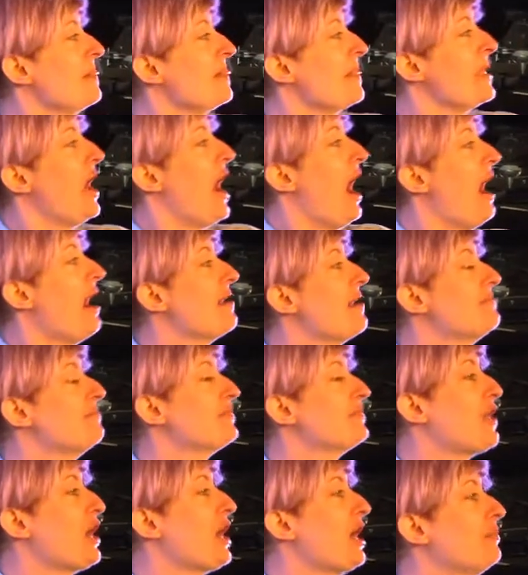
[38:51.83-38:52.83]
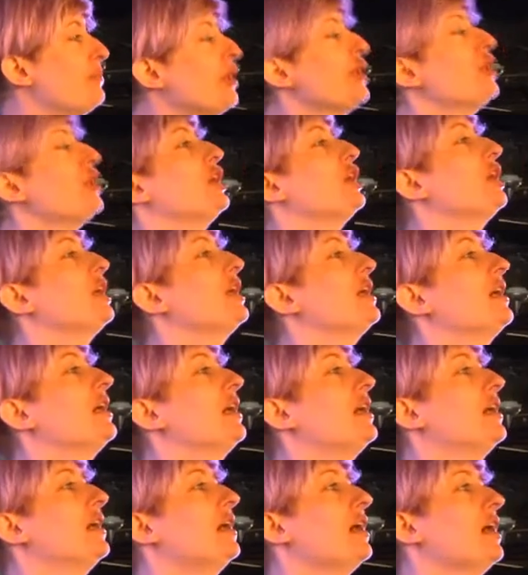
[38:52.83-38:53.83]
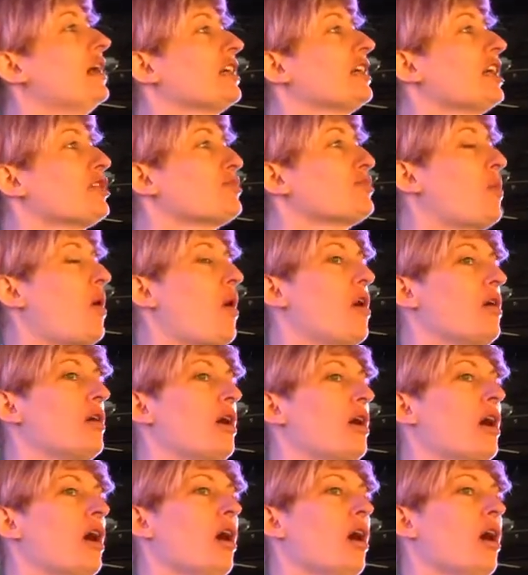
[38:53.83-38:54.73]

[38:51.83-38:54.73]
But I guess what